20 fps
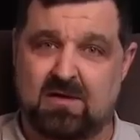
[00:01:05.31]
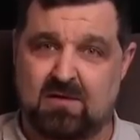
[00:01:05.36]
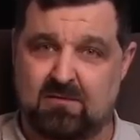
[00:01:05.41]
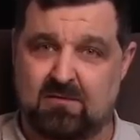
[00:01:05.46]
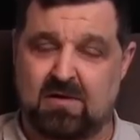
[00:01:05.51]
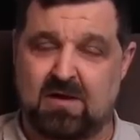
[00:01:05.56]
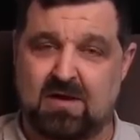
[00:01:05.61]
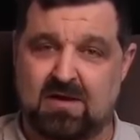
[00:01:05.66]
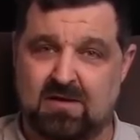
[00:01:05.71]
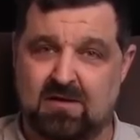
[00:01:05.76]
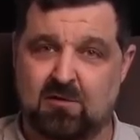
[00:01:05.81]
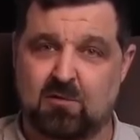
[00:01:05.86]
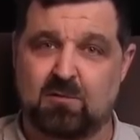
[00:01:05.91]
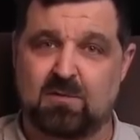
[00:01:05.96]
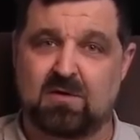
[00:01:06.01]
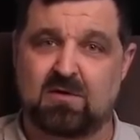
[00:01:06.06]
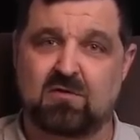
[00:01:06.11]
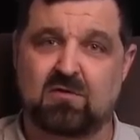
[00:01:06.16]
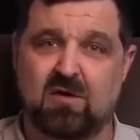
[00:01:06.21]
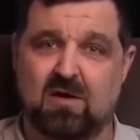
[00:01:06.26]
That way I get a
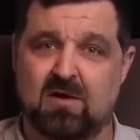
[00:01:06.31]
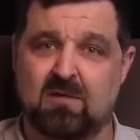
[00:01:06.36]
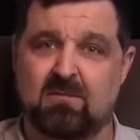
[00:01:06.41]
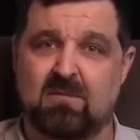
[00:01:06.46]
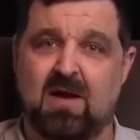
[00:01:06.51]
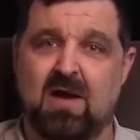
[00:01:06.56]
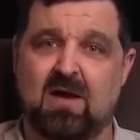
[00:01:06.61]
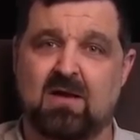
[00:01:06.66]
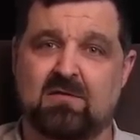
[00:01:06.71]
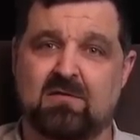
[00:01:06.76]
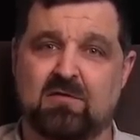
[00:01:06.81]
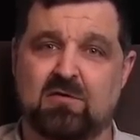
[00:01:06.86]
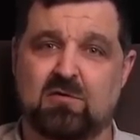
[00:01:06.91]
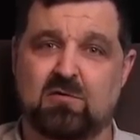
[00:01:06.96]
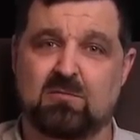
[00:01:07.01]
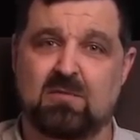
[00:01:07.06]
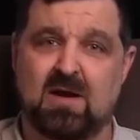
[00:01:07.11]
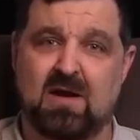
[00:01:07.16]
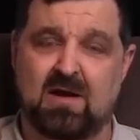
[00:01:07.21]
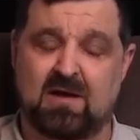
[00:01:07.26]
little bit of credit back for
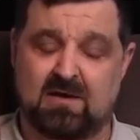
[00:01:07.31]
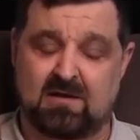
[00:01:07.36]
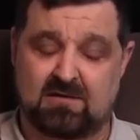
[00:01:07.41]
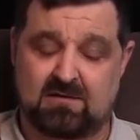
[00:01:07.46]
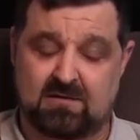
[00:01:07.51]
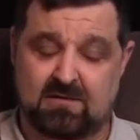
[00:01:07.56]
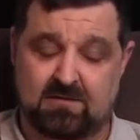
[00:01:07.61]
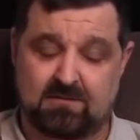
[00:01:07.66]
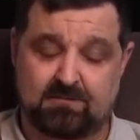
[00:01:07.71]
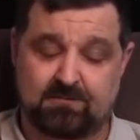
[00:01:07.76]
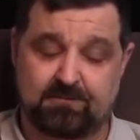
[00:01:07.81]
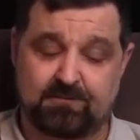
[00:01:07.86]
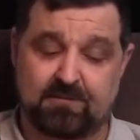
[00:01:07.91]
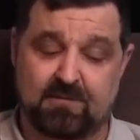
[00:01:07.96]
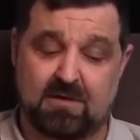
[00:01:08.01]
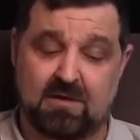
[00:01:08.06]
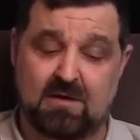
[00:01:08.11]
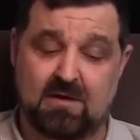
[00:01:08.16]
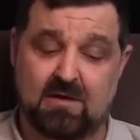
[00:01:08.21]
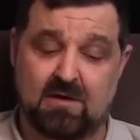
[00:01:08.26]
you buying it there.
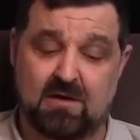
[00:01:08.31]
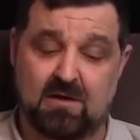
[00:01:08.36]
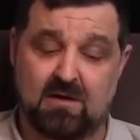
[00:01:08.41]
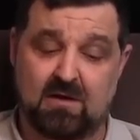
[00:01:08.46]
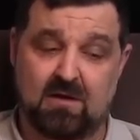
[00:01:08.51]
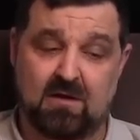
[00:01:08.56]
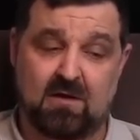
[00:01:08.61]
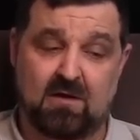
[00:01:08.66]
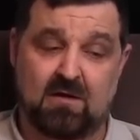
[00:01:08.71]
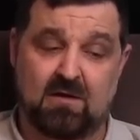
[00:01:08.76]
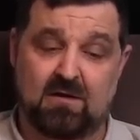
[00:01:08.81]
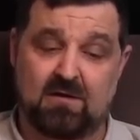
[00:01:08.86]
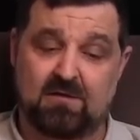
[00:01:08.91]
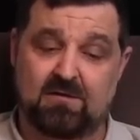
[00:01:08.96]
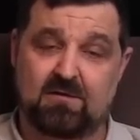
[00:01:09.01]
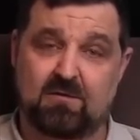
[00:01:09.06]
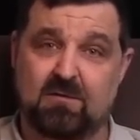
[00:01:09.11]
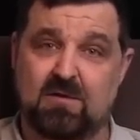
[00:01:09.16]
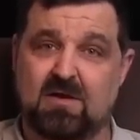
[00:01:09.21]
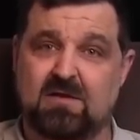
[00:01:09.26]

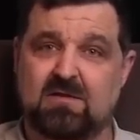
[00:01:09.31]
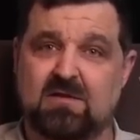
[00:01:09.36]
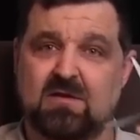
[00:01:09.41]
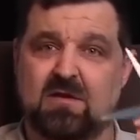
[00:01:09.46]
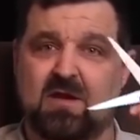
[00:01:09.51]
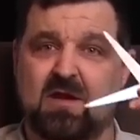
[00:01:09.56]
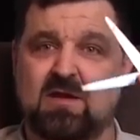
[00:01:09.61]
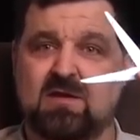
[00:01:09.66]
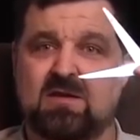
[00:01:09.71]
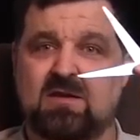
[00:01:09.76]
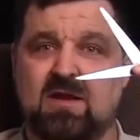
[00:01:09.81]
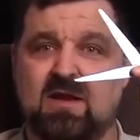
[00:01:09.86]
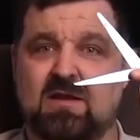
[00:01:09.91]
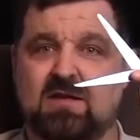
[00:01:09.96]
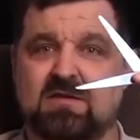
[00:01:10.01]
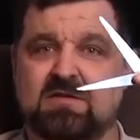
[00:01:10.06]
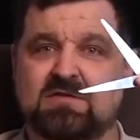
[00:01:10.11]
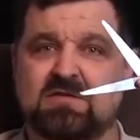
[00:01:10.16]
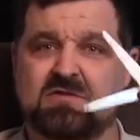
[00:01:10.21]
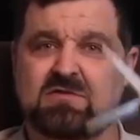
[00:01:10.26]
So we got the handy
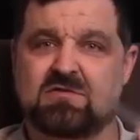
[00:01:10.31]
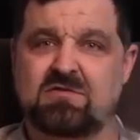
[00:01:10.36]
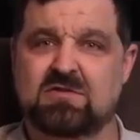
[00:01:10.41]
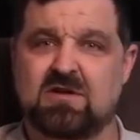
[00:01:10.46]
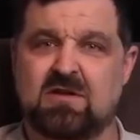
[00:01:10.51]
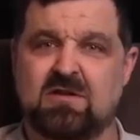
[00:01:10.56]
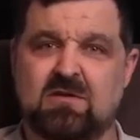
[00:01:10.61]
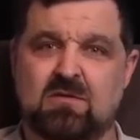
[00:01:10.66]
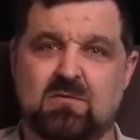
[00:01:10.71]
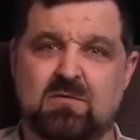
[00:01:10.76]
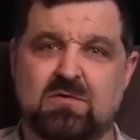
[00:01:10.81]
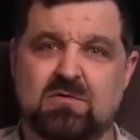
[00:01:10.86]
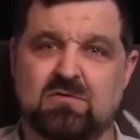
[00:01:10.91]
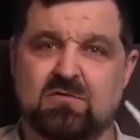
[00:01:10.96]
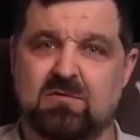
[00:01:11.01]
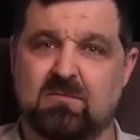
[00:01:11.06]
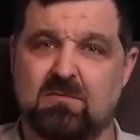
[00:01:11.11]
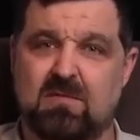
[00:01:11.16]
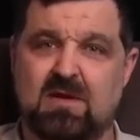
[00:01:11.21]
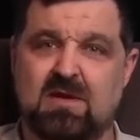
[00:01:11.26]
dandy scissors out that we
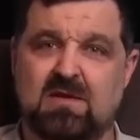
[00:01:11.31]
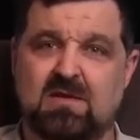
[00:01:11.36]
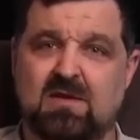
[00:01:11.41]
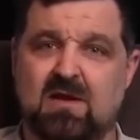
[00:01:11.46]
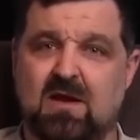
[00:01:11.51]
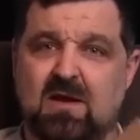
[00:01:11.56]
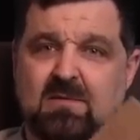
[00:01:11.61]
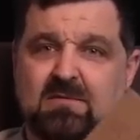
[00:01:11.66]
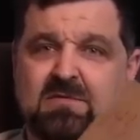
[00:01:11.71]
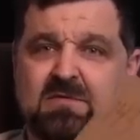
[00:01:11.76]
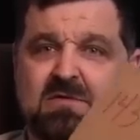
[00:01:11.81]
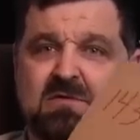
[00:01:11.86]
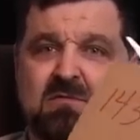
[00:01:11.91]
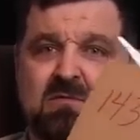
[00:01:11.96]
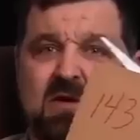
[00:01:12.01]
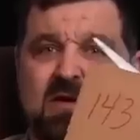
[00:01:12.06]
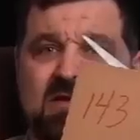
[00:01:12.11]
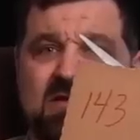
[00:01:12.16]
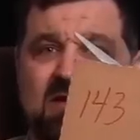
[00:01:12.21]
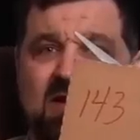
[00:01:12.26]
used many times.
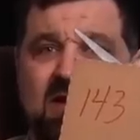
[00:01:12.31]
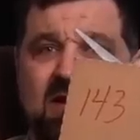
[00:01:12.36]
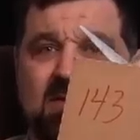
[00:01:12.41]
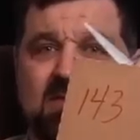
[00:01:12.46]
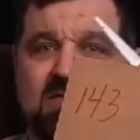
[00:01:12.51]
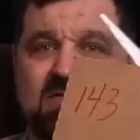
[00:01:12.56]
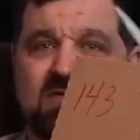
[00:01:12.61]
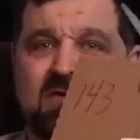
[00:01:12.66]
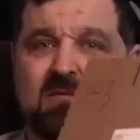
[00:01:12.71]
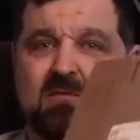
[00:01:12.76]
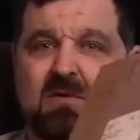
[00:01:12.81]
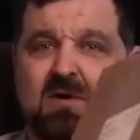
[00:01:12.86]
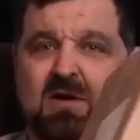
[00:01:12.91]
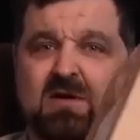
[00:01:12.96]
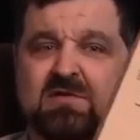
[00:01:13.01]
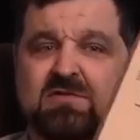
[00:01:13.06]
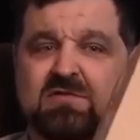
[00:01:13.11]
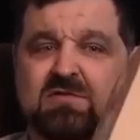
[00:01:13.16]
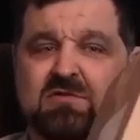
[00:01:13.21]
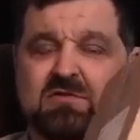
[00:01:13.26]
We got the Amazon
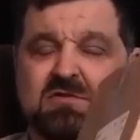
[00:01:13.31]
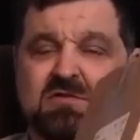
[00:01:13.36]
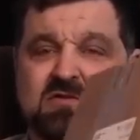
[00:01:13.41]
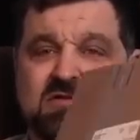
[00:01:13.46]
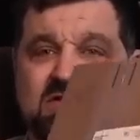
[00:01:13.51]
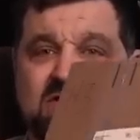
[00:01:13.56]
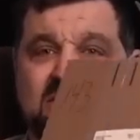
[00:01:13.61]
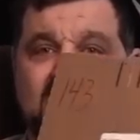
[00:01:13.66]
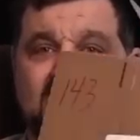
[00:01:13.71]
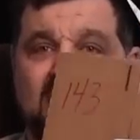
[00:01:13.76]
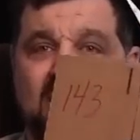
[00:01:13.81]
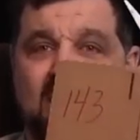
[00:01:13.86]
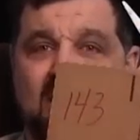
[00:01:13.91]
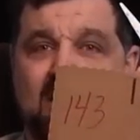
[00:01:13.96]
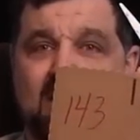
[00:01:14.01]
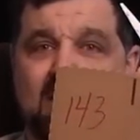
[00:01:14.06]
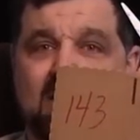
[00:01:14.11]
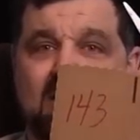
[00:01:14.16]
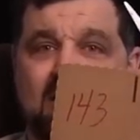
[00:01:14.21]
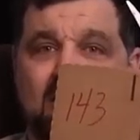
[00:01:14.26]
box, as you can see,
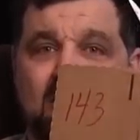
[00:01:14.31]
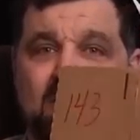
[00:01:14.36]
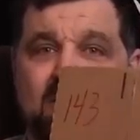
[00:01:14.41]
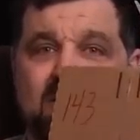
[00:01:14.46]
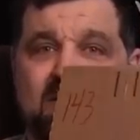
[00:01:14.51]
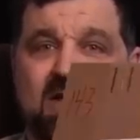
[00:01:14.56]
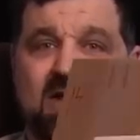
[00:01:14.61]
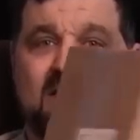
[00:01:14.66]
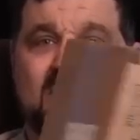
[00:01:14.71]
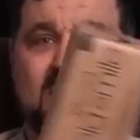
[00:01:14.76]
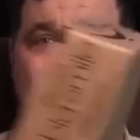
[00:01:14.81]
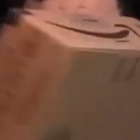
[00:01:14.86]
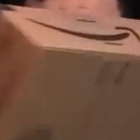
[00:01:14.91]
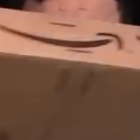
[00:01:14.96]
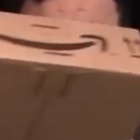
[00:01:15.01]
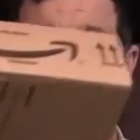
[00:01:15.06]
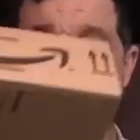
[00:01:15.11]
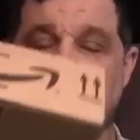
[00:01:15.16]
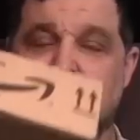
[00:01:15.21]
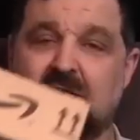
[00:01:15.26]
not opened at
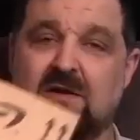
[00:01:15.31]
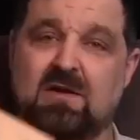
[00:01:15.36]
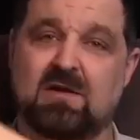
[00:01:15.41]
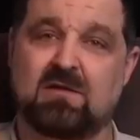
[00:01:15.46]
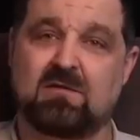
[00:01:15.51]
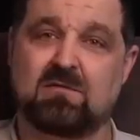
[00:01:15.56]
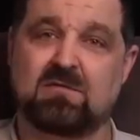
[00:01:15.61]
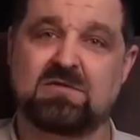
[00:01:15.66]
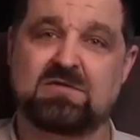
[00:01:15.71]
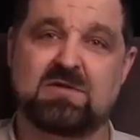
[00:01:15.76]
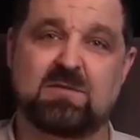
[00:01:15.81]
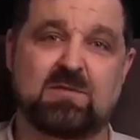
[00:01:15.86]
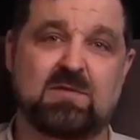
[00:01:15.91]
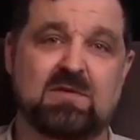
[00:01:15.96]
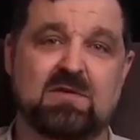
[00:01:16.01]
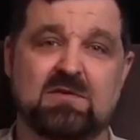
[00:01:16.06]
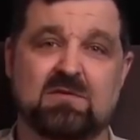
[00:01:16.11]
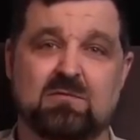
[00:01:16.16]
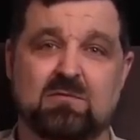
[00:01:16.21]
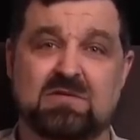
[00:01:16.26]
all. I
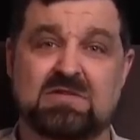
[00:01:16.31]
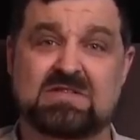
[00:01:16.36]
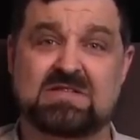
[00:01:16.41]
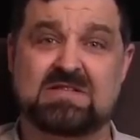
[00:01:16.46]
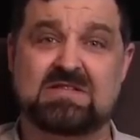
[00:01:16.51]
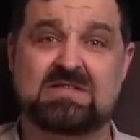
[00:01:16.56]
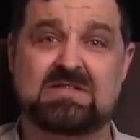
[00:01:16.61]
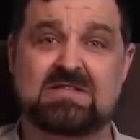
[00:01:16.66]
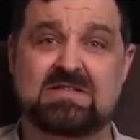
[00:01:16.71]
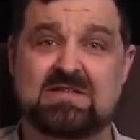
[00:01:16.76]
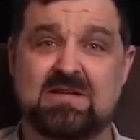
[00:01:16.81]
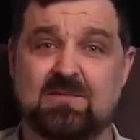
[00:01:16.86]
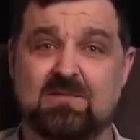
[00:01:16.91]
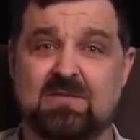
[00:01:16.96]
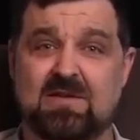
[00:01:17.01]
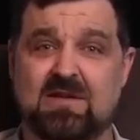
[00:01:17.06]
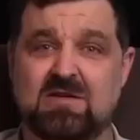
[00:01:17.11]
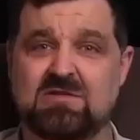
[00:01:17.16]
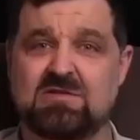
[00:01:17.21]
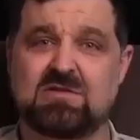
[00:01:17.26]
resisted
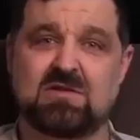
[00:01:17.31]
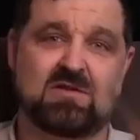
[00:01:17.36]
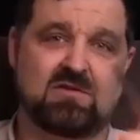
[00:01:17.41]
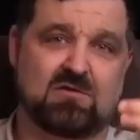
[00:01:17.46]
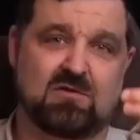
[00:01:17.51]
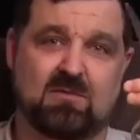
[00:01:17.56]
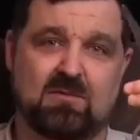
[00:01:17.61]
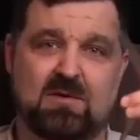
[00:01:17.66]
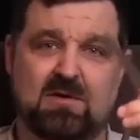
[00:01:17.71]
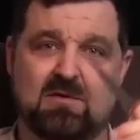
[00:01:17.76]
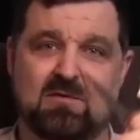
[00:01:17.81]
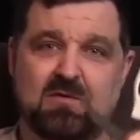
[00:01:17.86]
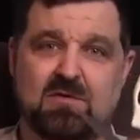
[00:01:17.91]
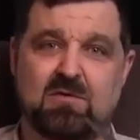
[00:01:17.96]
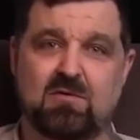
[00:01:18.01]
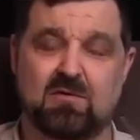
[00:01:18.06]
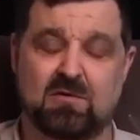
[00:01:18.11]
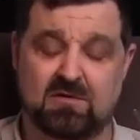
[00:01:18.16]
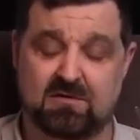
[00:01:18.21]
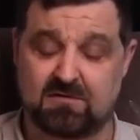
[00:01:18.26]
temptation until I'm here
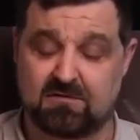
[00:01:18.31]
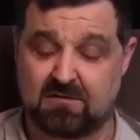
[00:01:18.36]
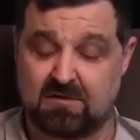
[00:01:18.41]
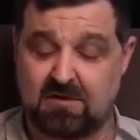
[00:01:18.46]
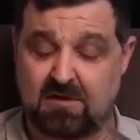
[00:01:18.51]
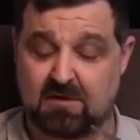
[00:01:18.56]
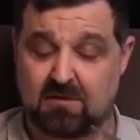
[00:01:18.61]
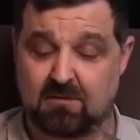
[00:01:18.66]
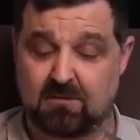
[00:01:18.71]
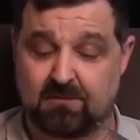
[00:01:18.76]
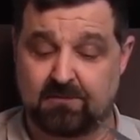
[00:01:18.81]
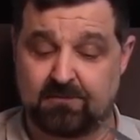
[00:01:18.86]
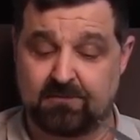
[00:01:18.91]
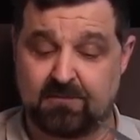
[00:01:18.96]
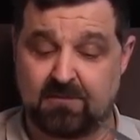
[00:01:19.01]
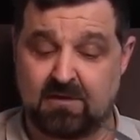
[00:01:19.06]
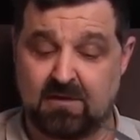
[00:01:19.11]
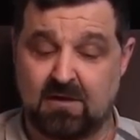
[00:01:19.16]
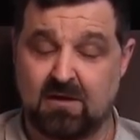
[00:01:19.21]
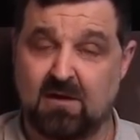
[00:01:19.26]
with you on this video.
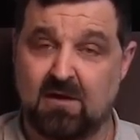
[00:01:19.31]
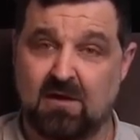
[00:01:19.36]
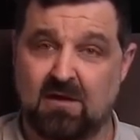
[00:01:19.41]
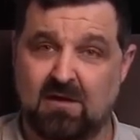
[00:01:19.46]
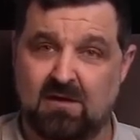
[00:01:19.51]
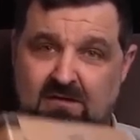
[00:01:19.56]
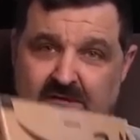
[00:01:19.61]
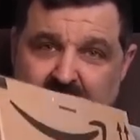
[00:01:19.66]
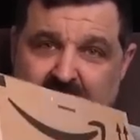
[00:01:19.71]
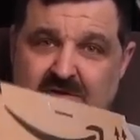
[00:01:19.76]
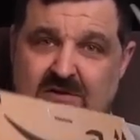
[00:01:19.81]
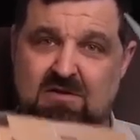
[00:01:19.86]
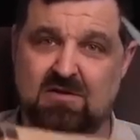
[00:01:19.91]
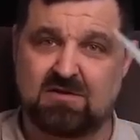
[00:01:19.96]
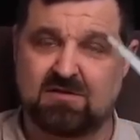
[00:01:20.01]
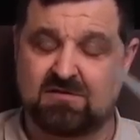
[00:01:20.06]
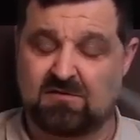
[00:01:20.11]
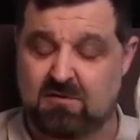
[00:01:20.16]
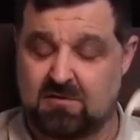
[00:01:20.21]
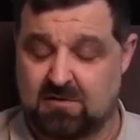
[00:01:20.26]
So let's go
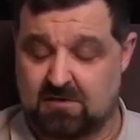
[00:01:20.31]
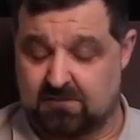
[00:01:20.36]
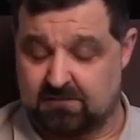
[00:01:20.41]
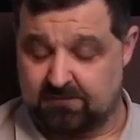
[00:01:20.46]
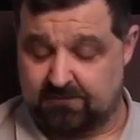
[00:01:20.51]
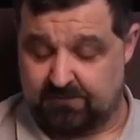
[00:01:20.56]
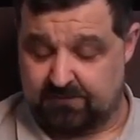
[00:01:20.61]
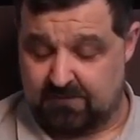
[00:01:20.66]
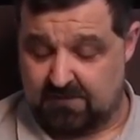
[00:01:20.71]
and get started.